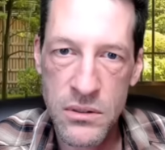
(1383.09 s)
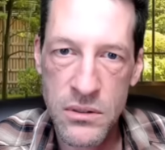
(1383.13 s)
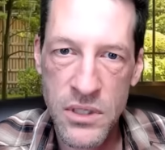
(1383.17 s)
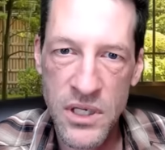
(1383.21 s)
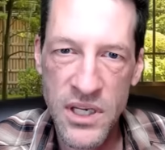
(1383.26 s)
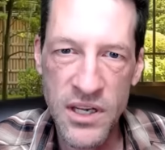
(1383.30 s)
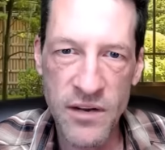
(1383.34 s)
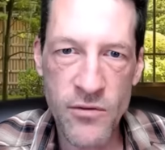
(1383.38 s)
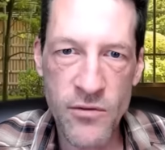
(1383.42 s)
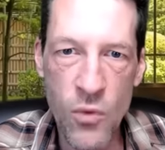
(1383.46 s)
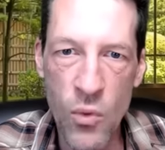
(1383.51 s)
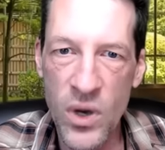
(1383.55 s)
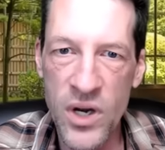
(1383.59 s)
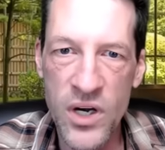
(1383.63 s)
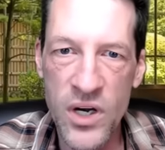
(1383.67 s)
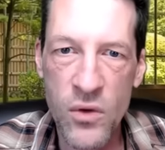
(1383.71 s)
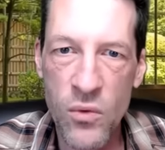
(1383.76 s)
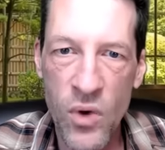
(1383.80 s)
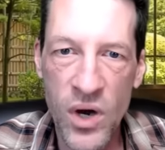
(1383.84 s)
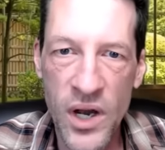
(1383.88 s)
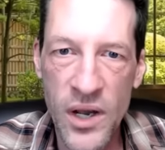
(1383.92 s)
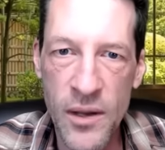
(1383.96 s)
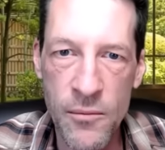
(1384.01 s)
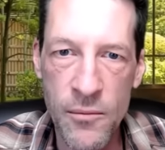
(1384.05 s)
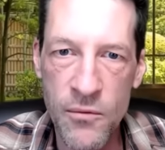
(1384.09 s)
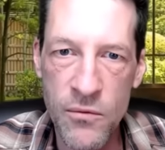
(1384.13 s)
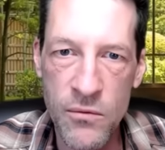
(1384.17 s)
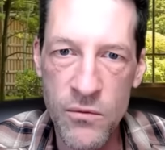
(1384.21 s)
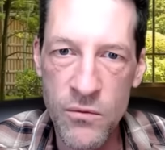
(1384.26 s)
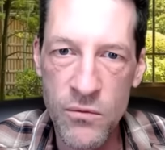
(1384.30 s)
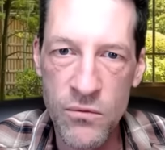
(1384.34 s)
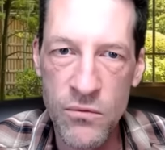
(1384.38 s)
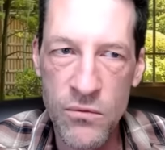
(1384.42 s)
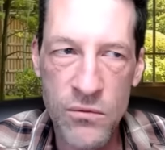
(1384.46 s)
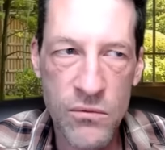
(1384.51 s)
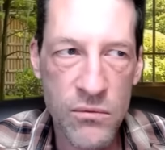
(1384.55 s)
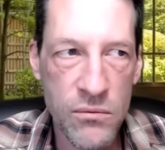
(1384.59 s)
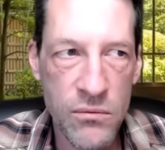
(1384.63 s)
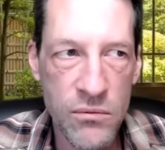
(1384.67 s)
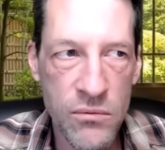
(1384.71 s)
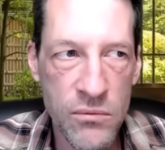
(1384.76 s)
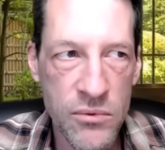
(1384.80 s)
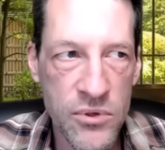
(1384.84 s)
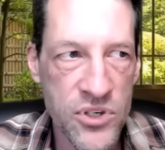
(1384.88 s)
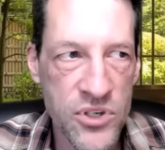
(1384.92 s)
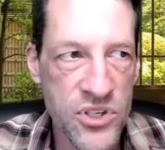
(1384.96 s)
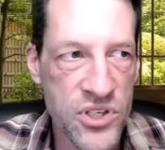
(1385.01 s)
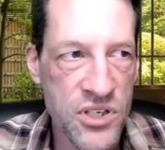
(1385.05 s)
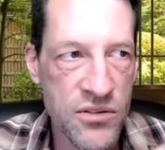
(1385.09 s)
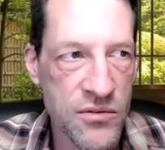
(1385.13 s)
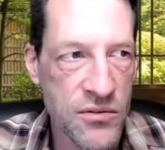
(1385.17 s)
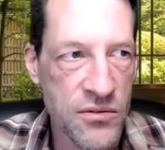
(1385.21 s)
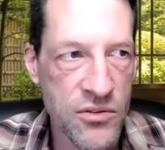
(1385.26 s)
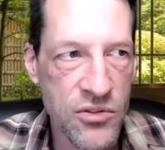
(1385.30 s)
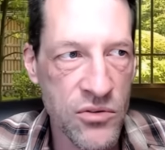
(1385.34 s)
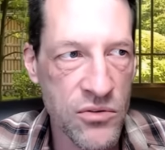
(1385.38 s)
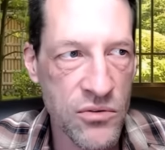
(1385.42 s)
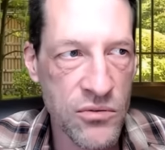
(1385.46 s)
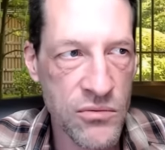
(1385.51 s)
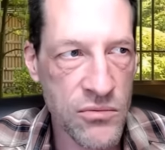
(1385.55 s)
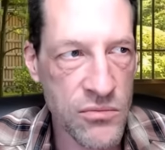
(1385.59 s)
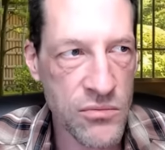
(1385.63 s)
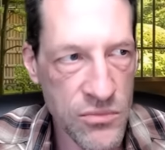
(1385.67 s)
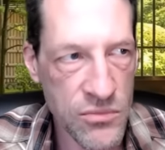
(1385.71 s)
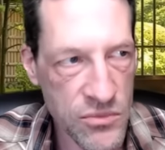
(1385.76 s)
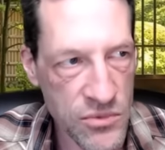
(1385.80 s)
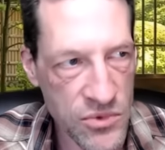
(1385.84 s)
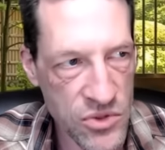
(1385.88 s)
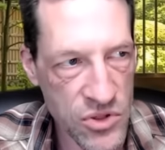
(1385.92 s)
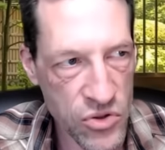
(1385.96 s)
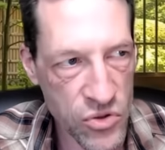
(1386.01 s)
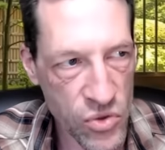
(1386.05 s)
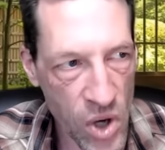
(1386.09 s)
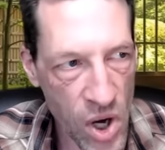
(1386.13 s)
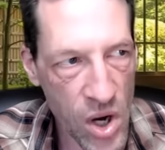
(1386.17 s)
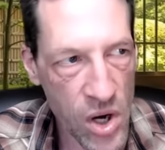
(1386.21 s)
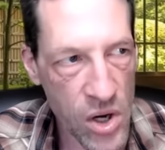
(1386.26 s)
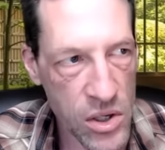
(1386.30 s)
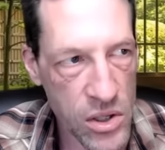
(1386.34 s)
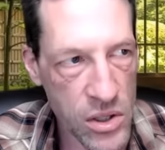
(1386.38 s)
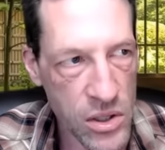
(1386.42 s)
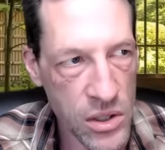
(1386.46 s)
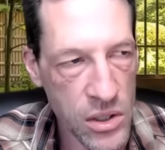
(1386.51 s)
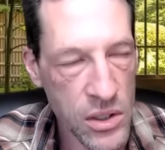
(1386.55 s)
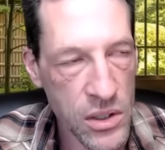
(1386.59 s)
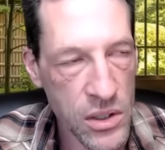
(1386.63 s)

like you ever wonder why there's this strong